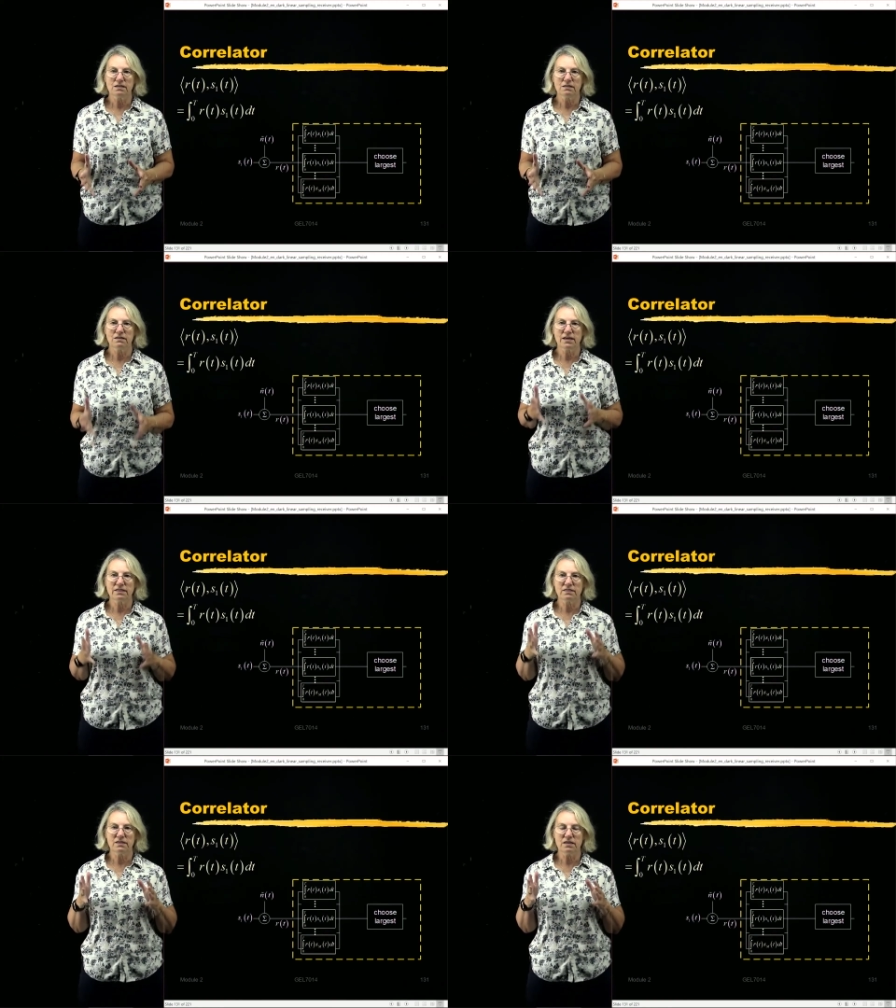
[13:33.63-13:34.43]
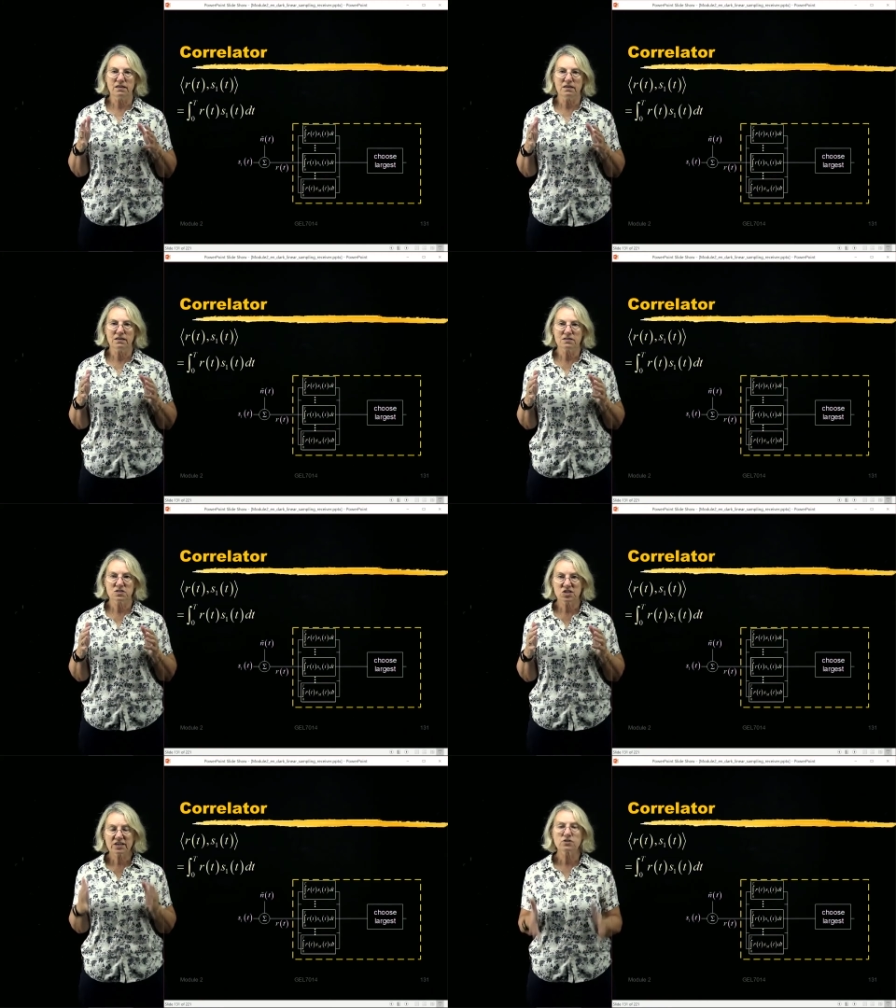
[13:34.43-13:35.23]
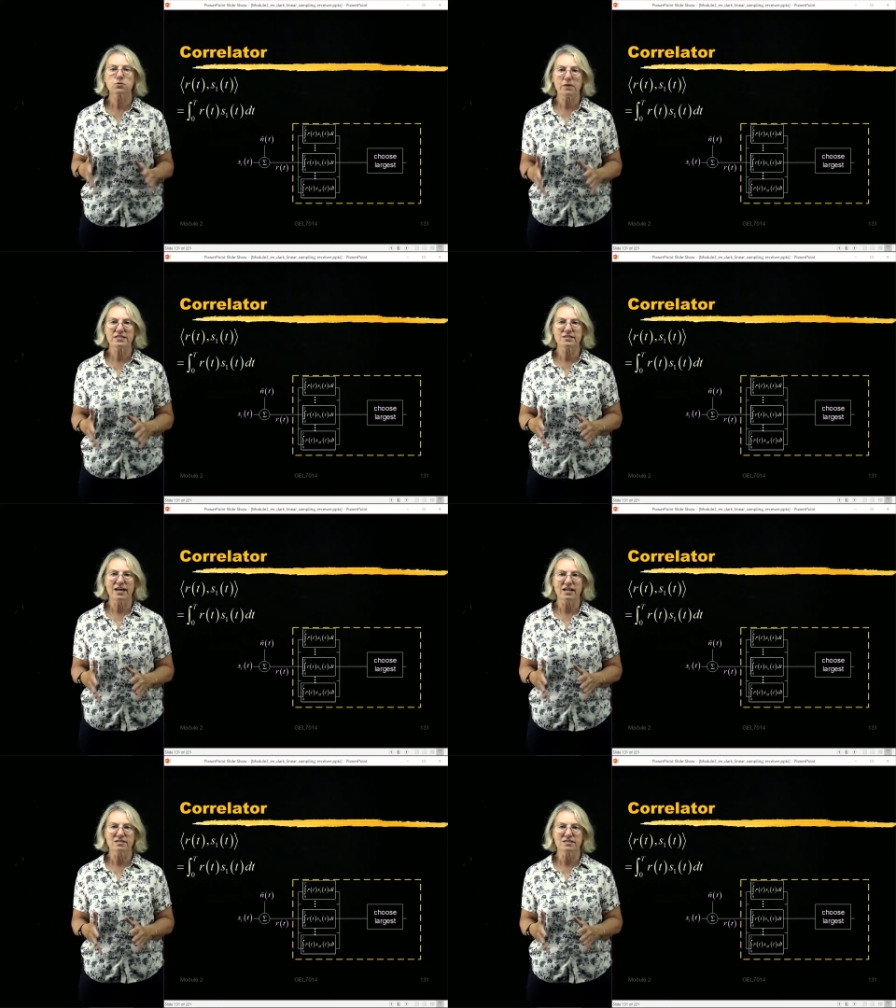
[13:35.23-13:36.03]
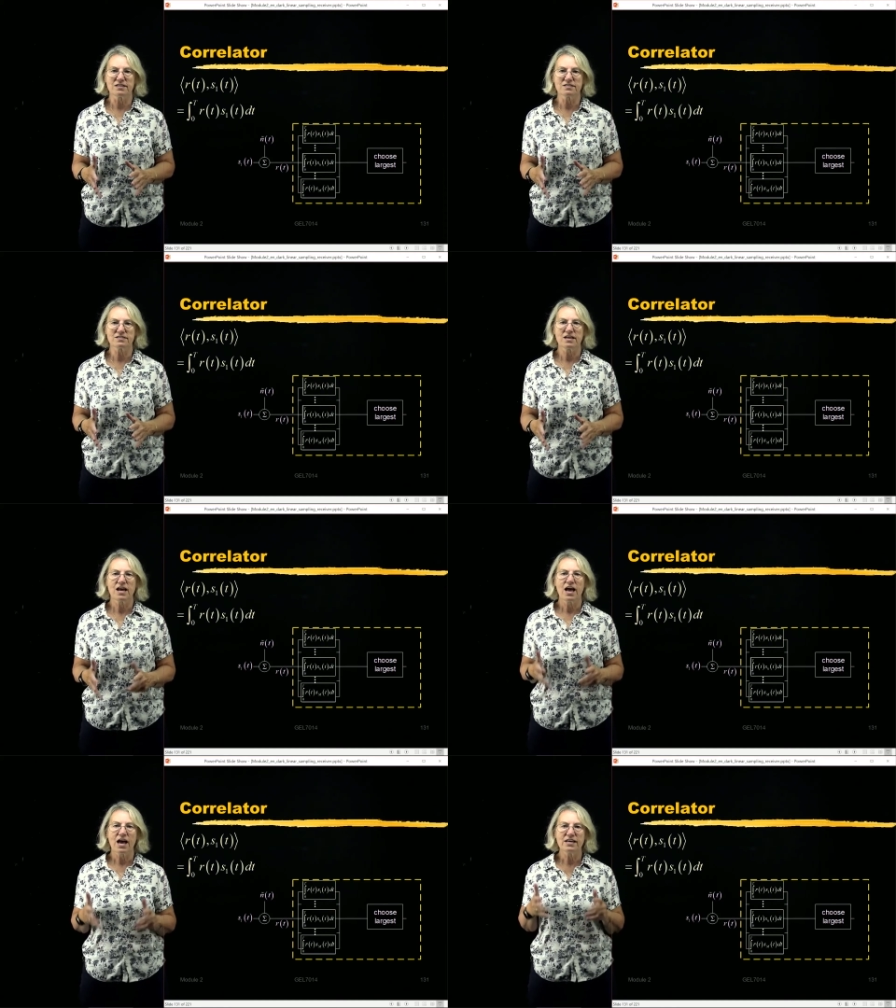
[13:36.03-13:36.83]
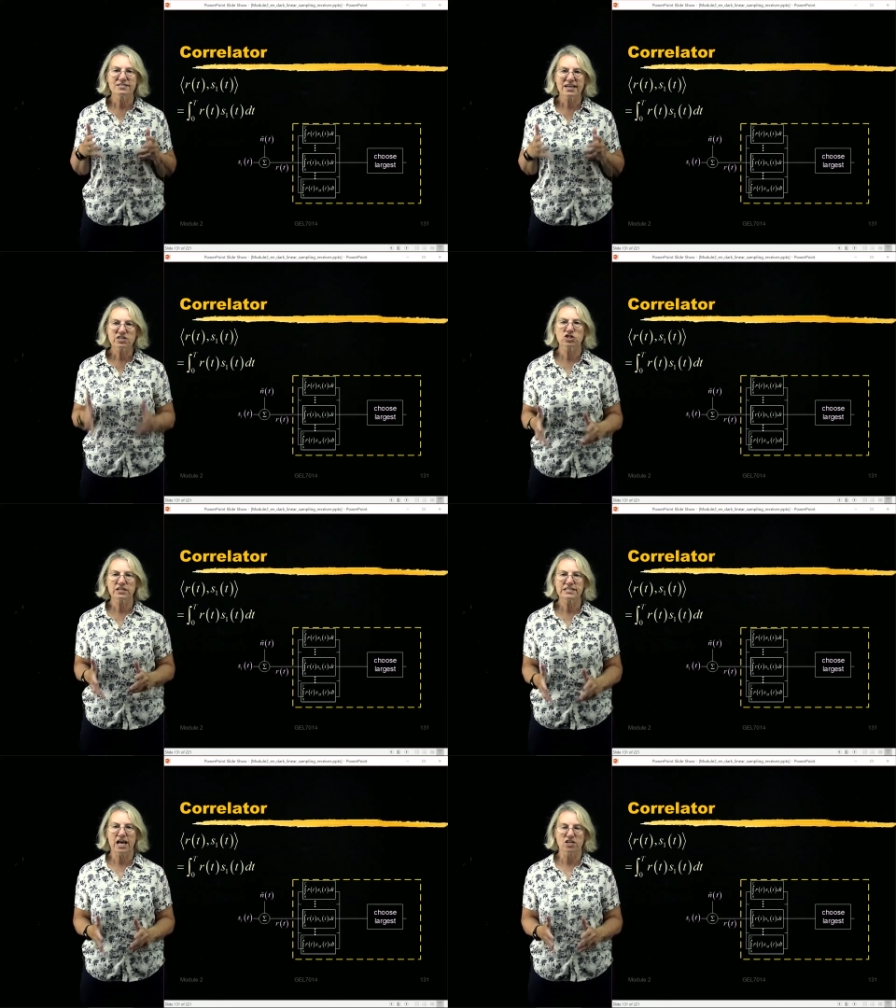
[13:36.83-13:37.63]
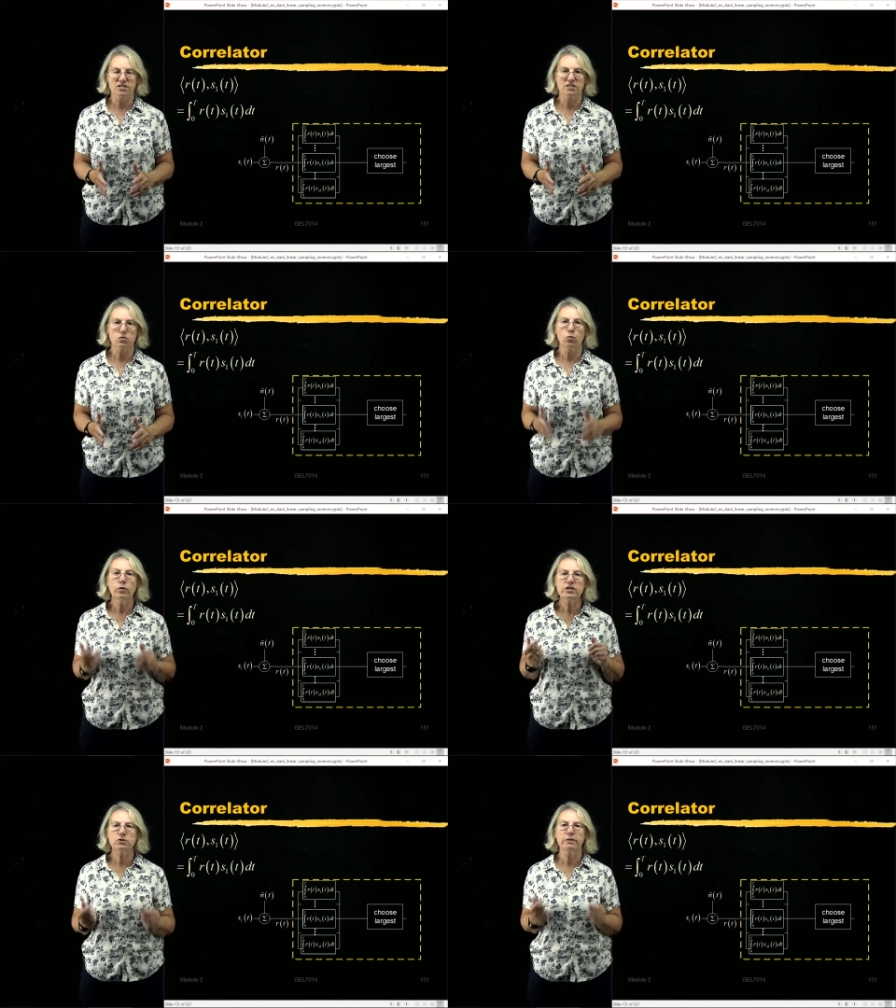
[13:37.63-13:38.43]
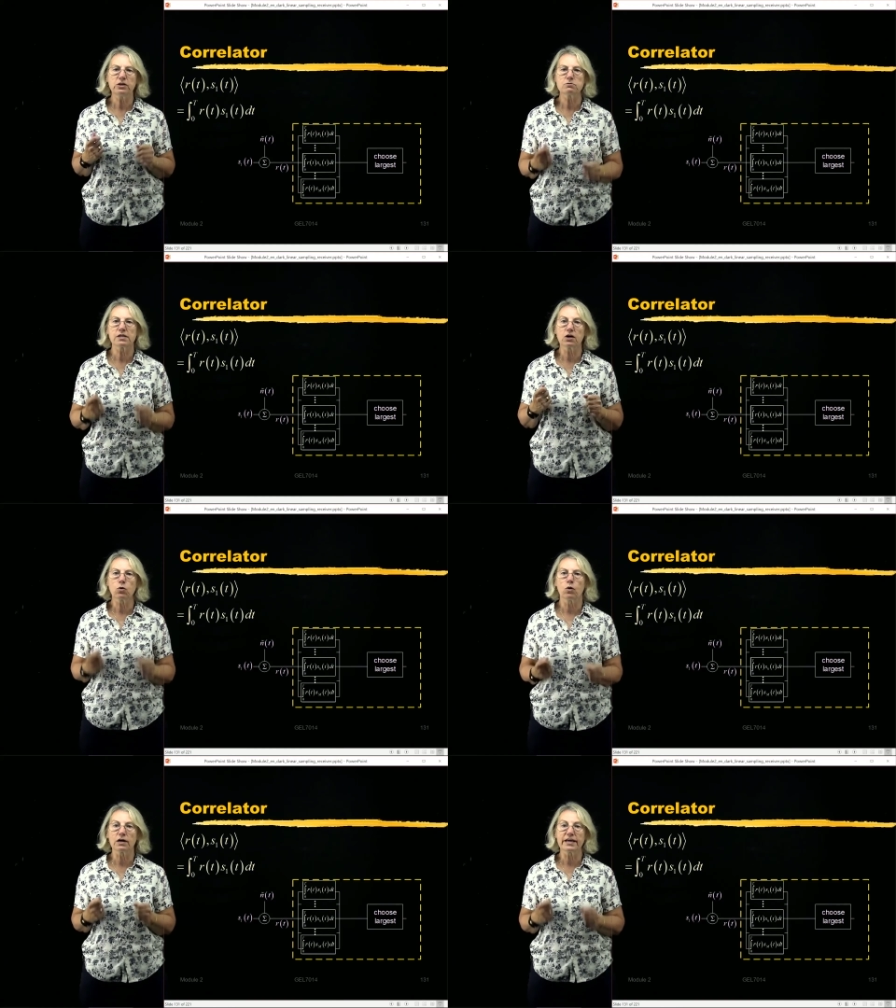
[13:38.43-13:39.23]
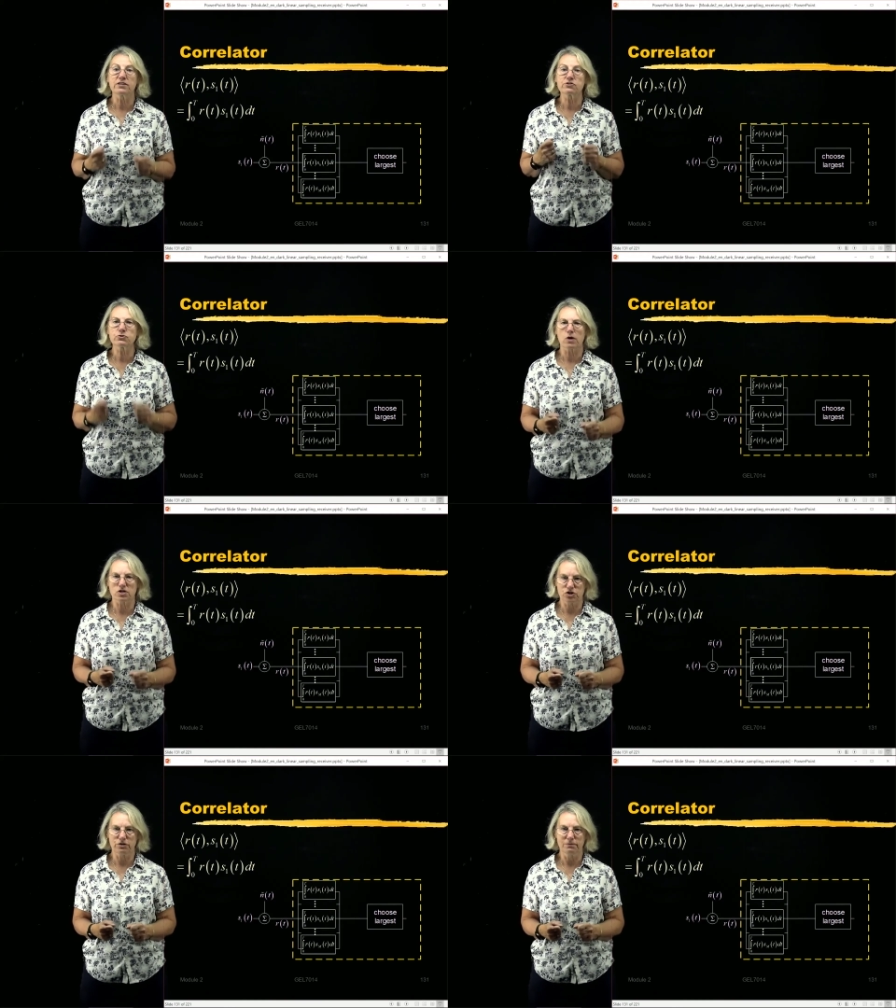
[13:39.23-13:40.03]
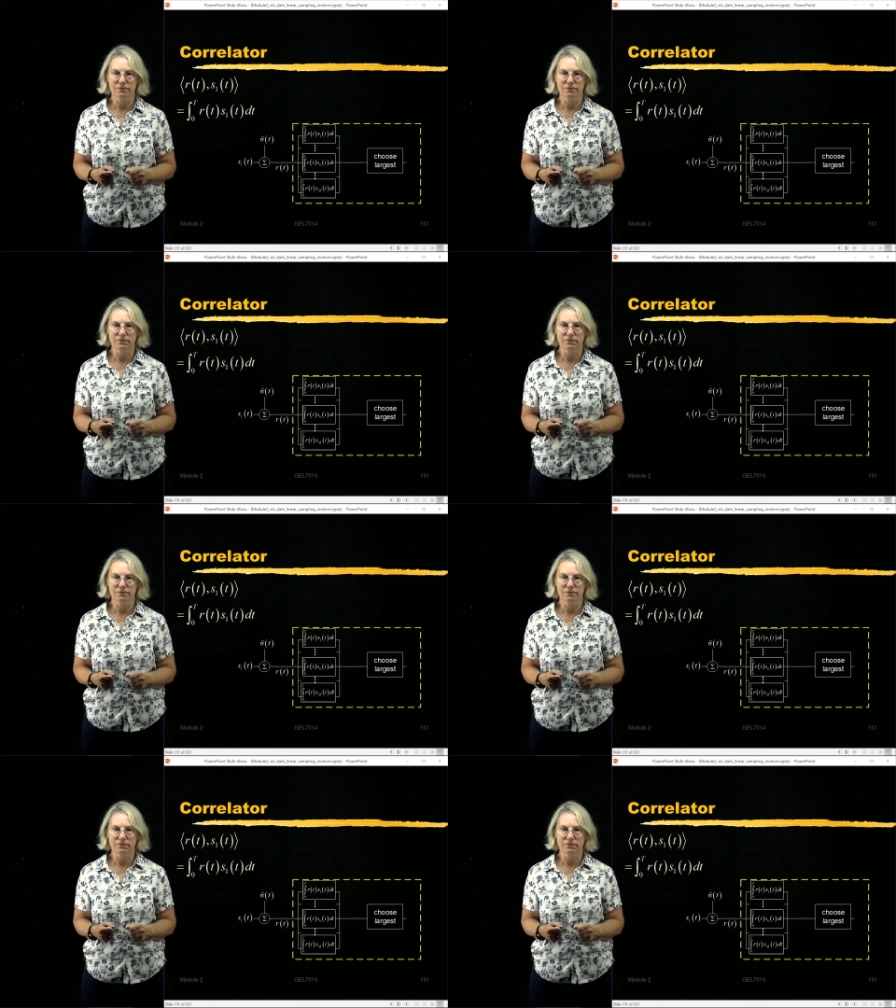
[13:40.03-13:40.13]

that the signal space analysis essentially tells us we should be using a correlator structure.